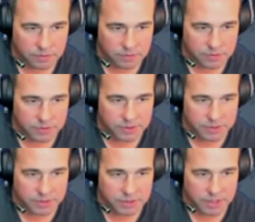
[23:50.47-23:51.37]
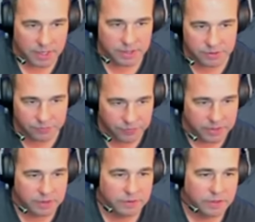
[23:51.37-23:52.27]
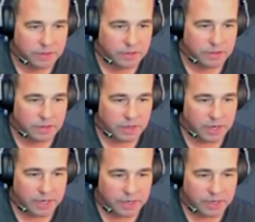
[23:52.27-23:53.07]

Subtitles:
$60,000 feet. All right,